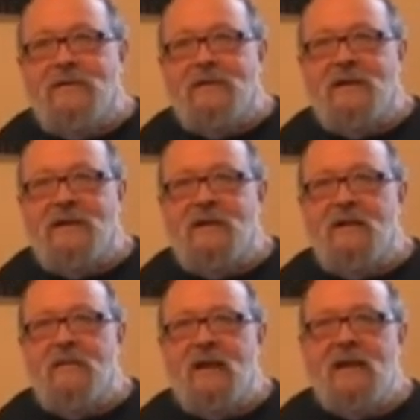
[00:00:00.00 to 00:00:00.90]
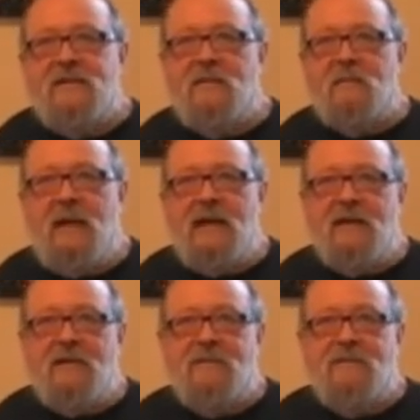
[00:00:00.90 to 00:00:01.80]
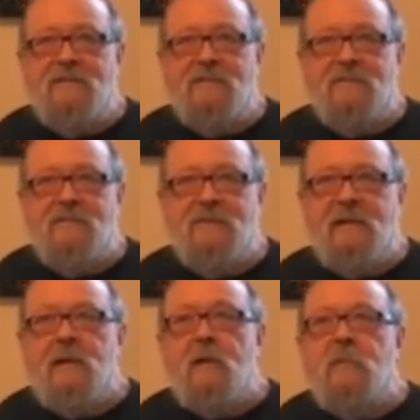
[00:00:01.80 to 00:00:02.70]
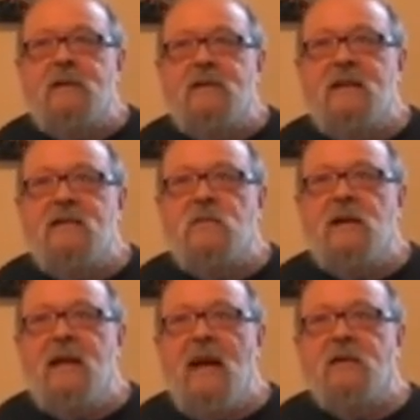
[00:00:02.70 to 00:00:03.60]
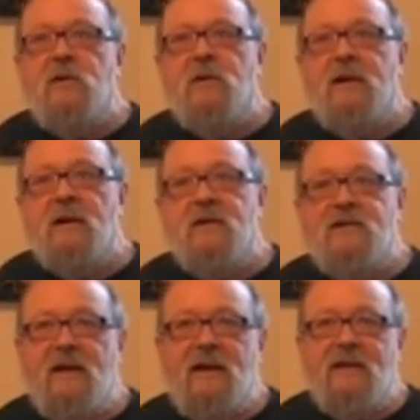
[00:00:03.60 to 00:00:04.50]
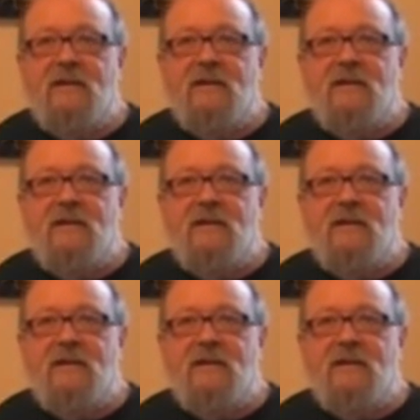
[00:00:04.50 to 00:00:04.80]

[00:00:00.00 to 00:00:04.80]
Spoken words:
I love eggs and bacon, but since we can't cook at our site,